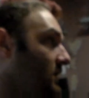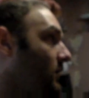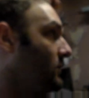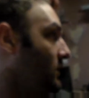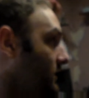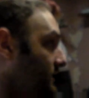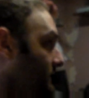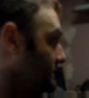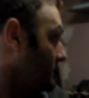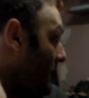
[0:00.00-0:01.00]
show on
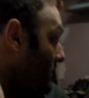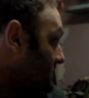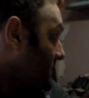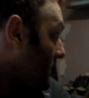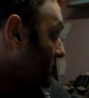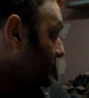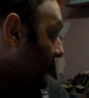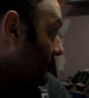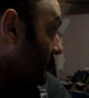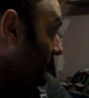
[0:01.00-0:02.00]
YouTube. I watched the whole
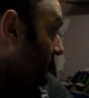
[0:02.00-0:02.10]
thing,